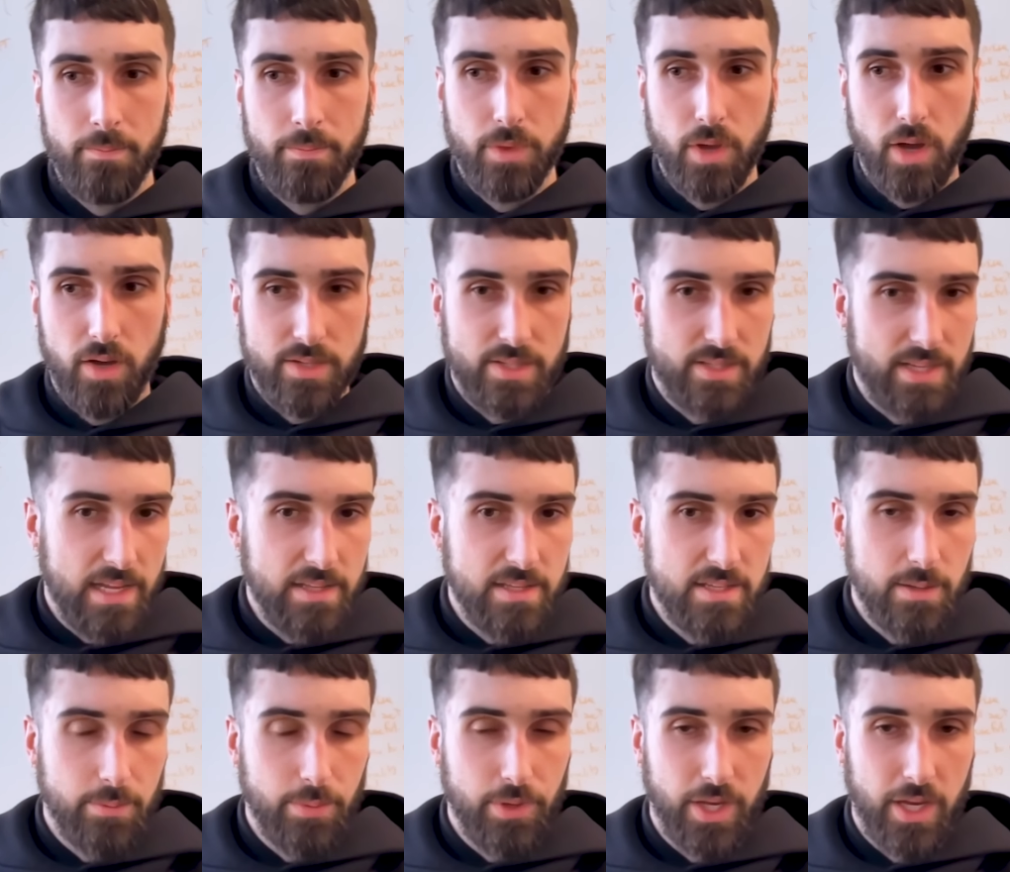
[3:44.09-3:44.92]

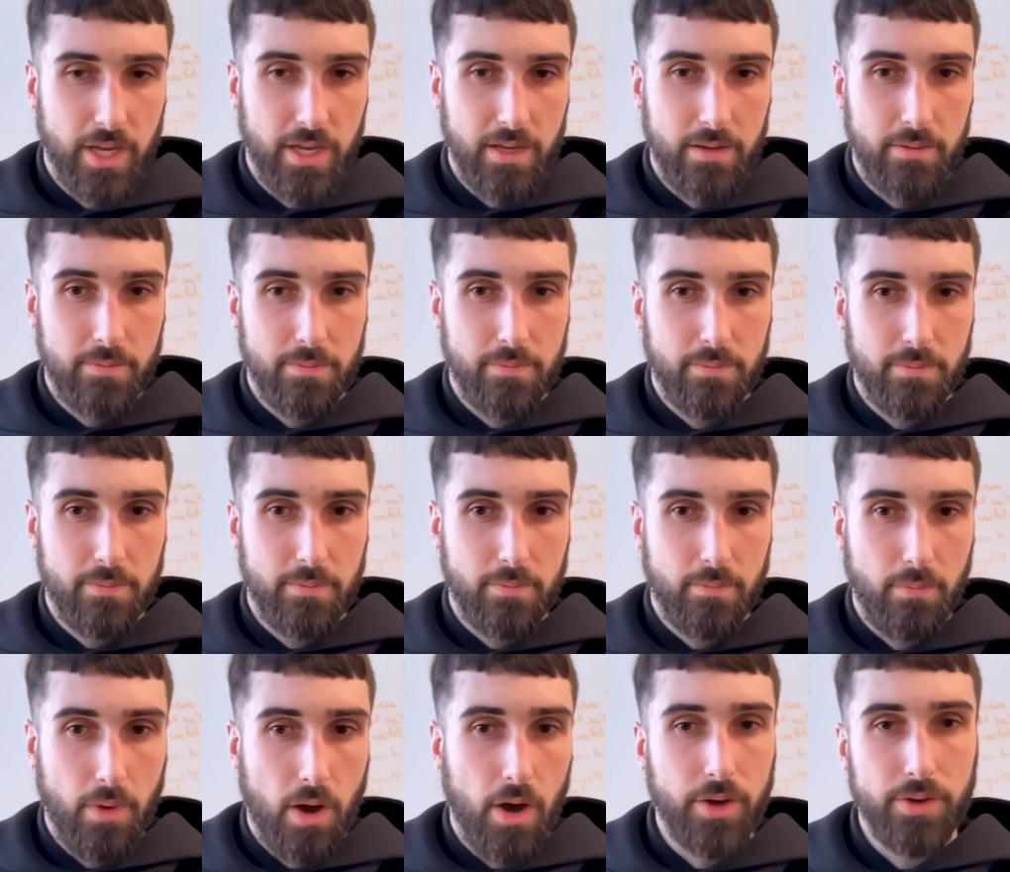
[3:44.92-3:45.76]
ostensibly
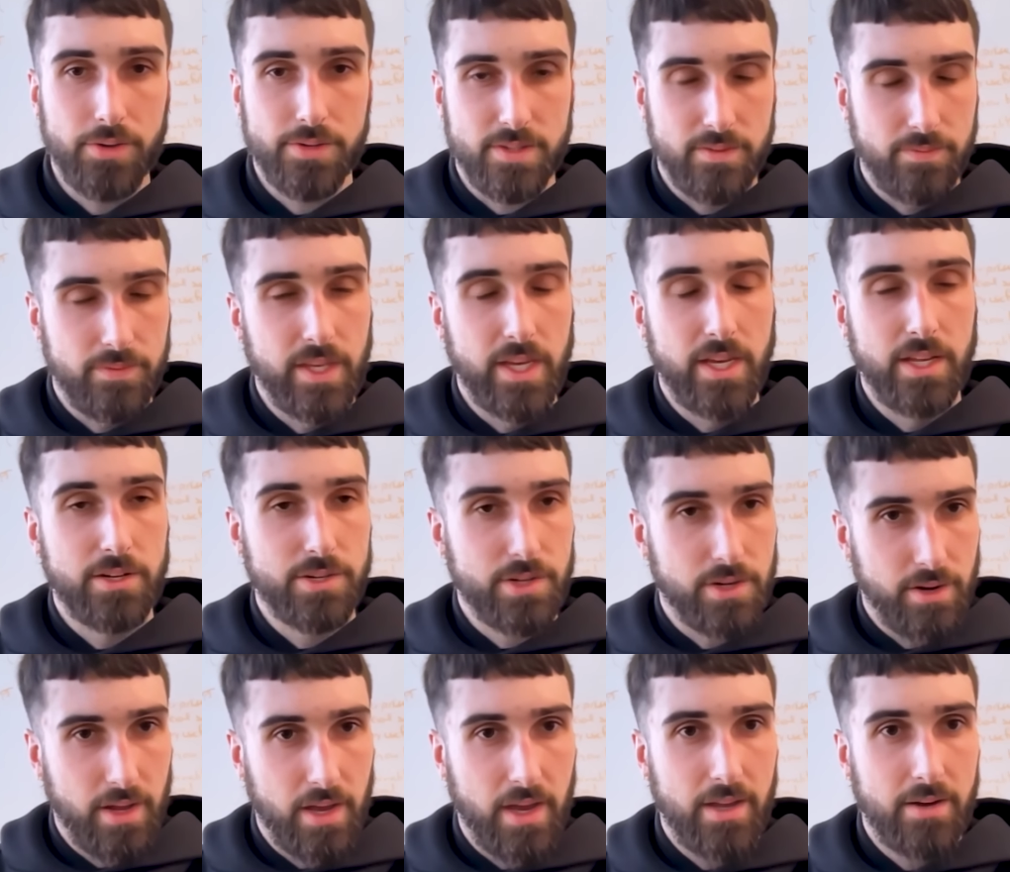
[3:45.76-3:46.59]
models of the
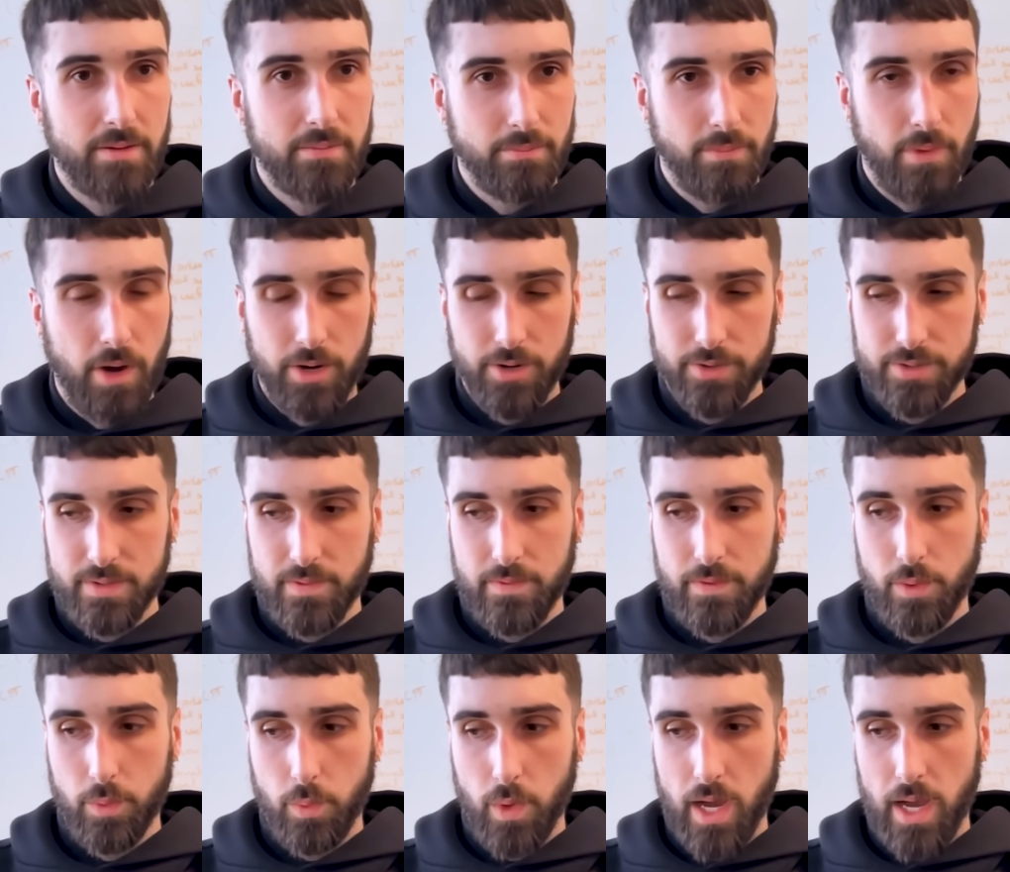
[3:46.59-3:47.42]
internet, models
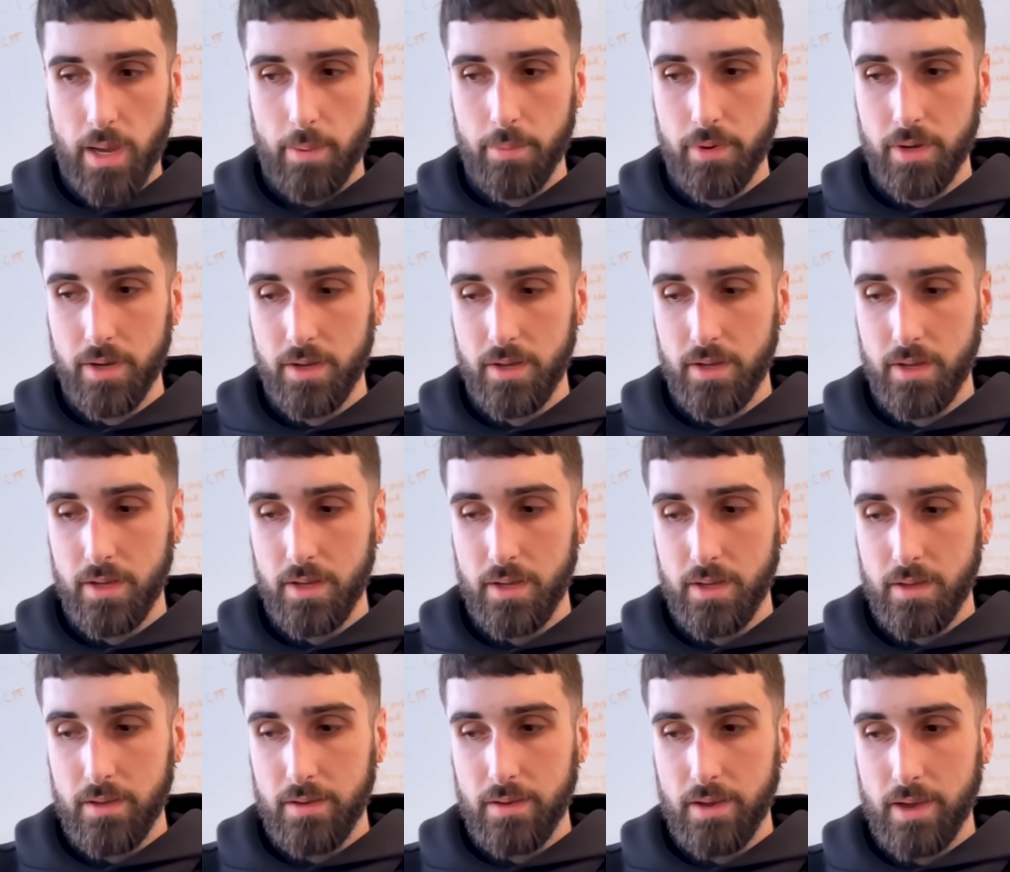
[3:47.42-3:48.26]
of the web,
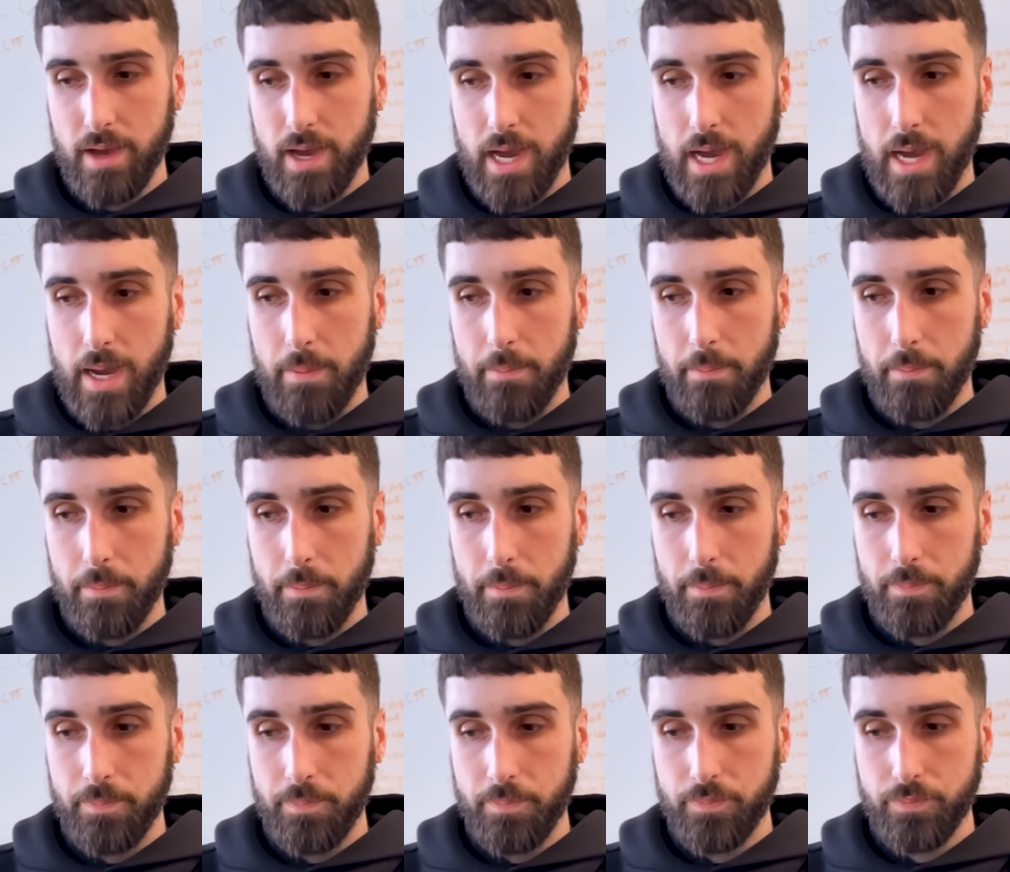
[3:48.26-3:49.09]

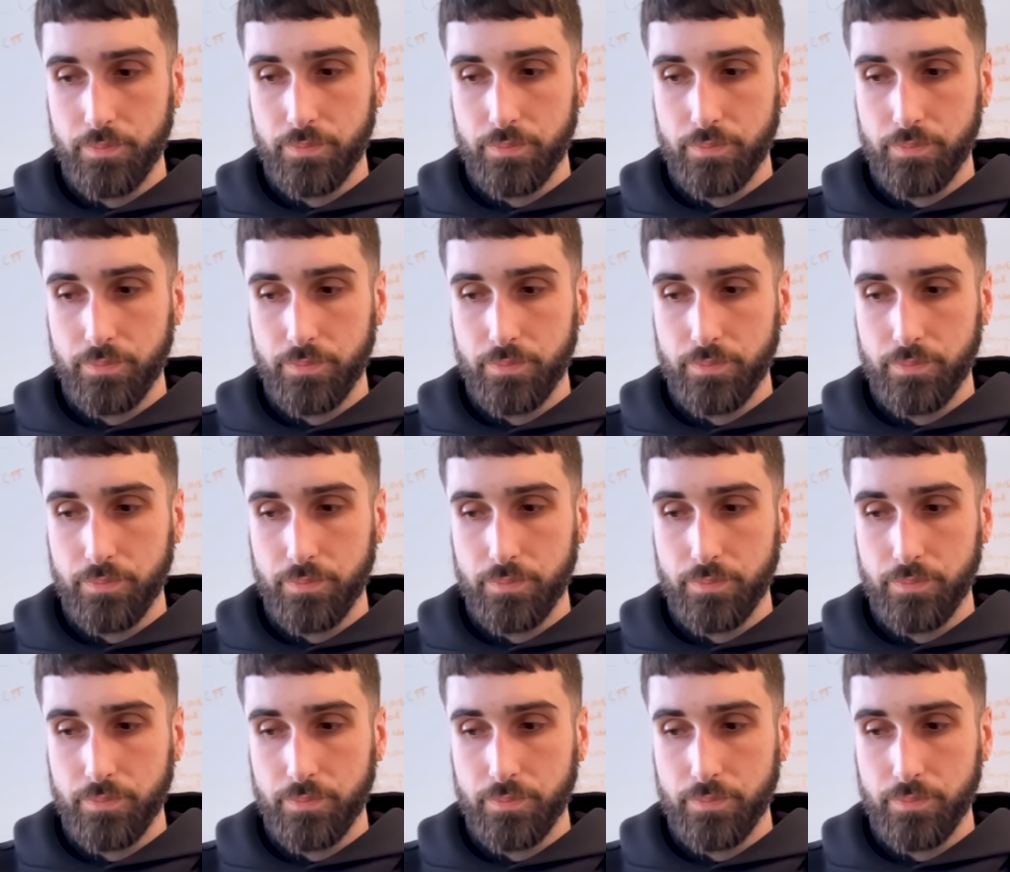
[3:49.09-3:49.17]
were